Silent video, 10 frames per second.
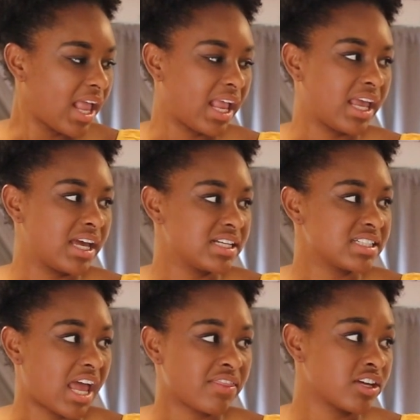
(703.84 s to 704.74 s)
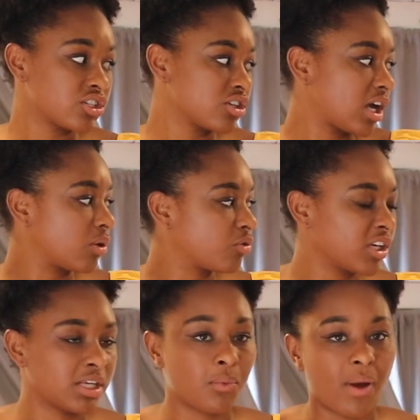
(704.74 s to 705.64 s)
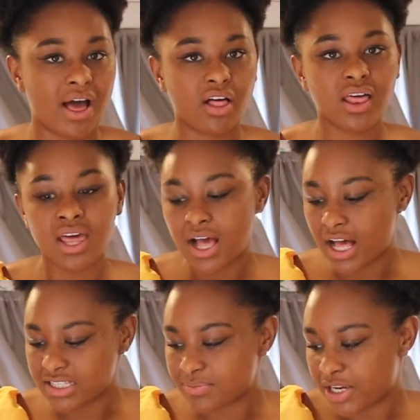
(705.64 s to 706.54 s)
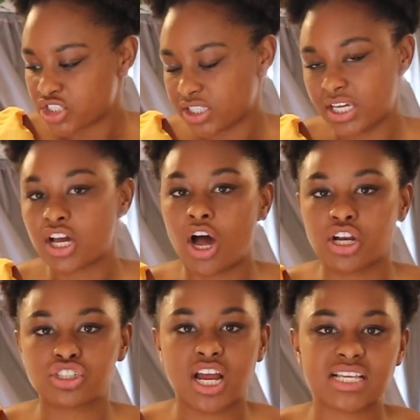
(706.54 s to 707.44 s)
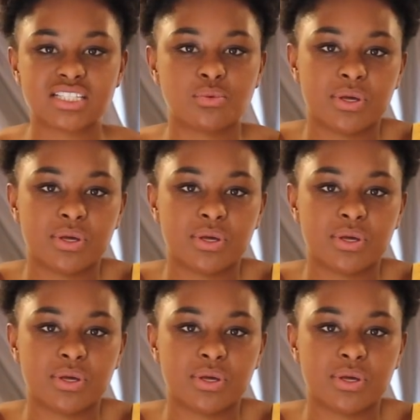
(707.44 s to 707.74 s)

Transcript: And I think it turned out really well, especially contrasted